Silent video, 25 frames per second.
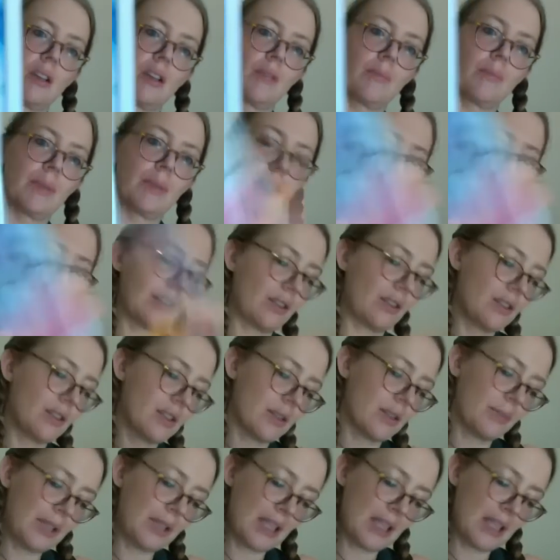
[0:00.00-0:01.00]
But there is
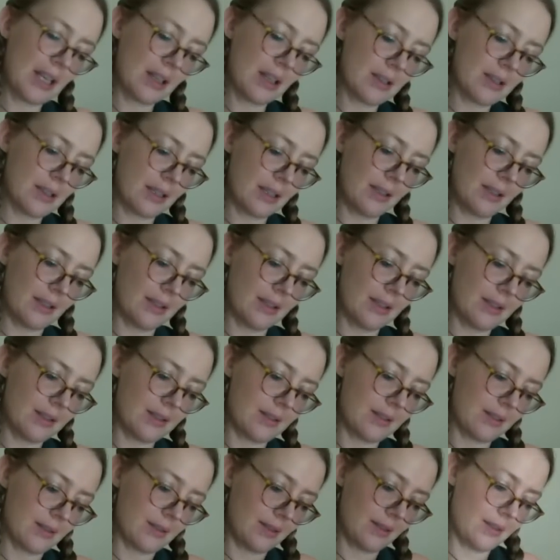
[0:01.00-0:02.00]
something else in
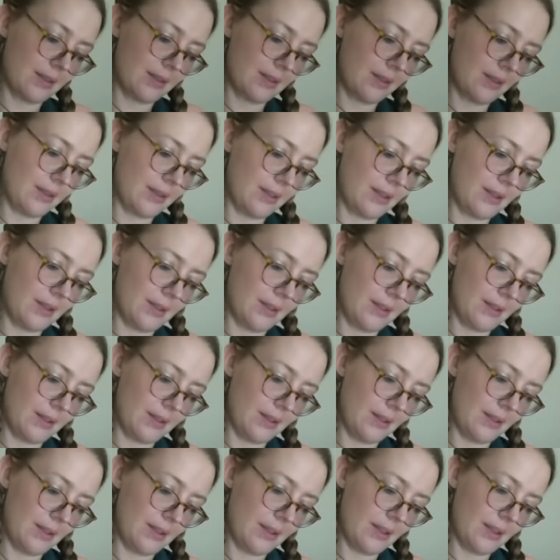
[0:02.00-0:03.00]
this.
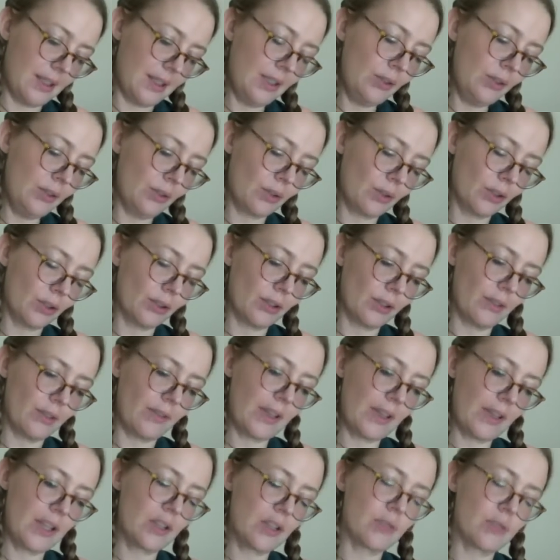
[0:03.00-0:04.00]
Lintukoto in
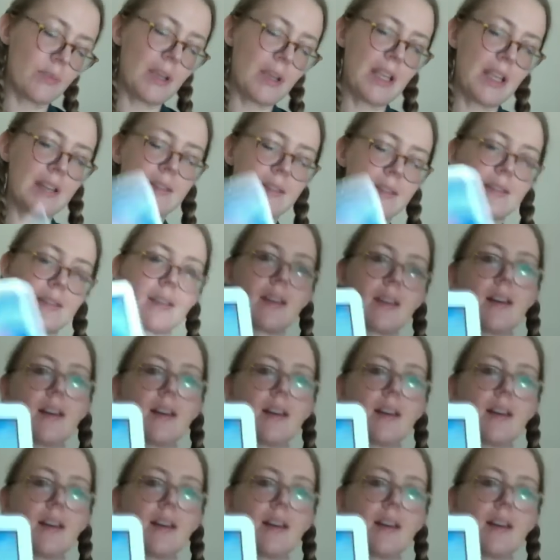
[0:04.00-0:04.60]
Finnish means